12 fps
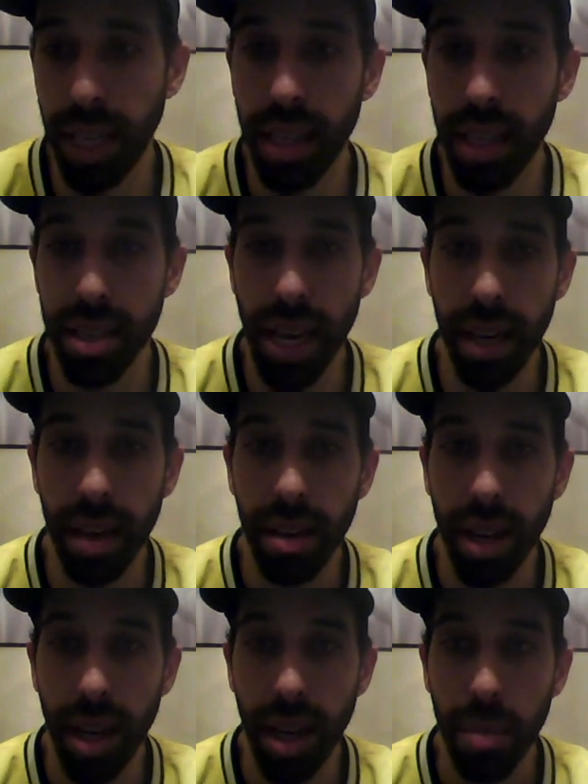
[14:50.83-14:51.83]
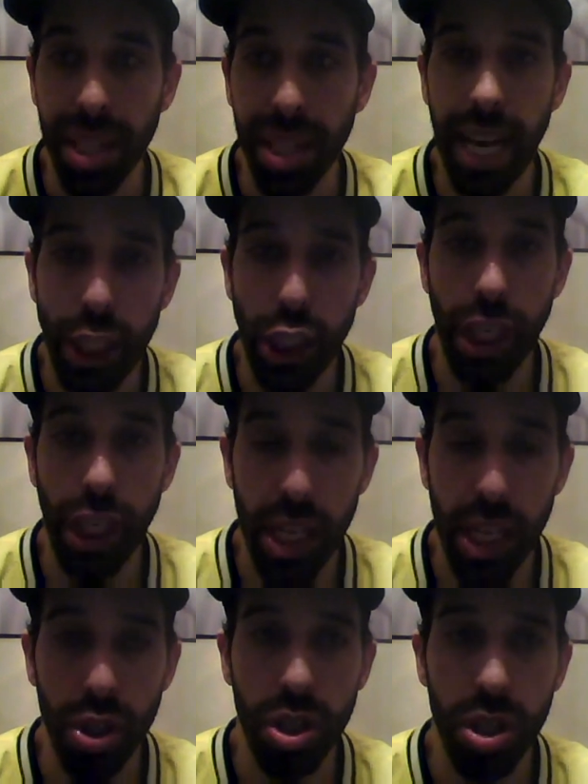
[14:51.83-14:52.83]
he said, that
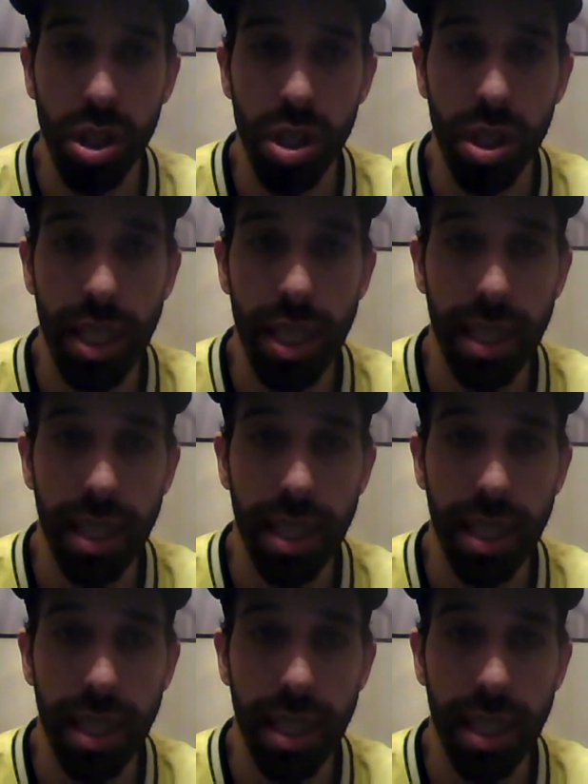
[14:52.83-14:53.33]
changes